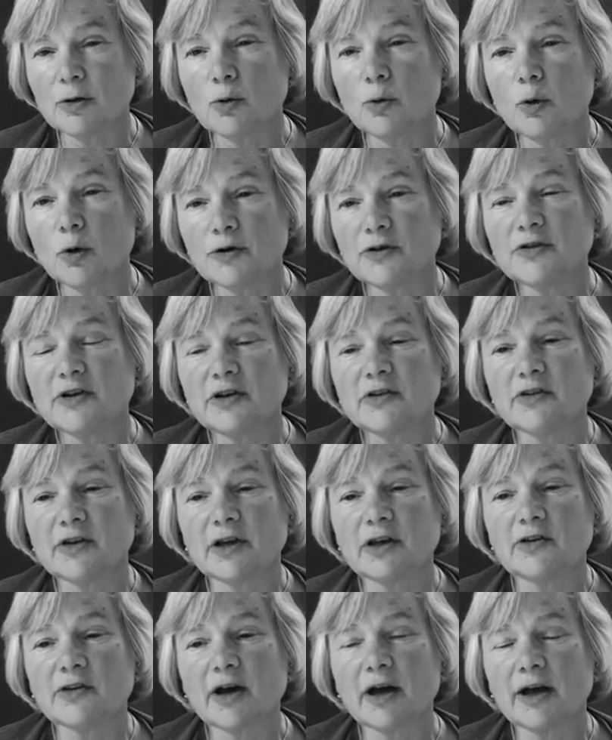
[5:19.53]
What is
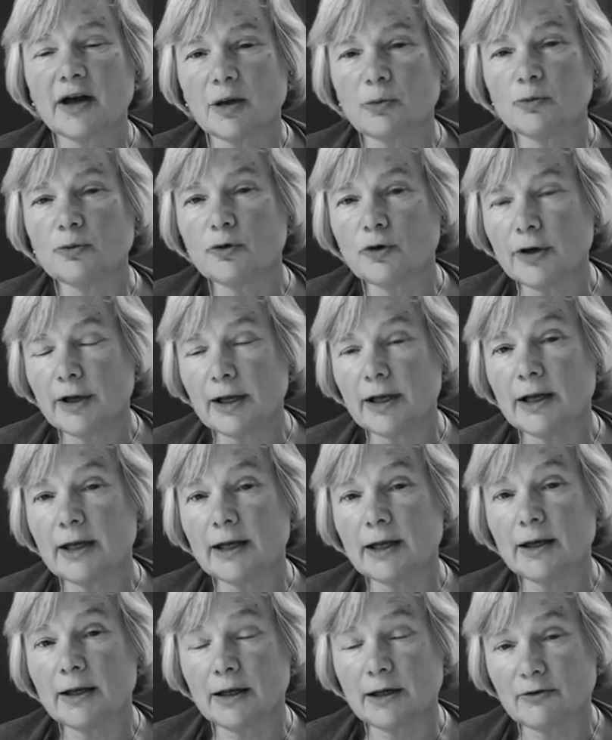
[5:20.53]
it I am
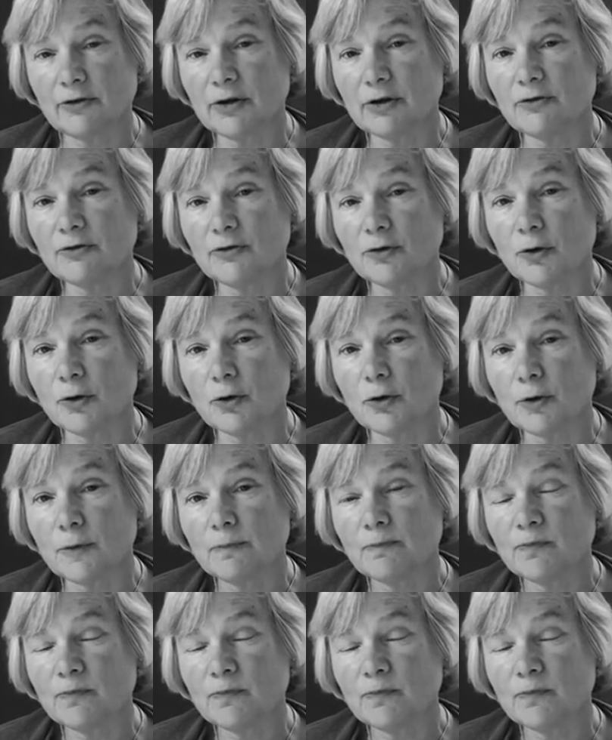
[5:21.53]
really living for?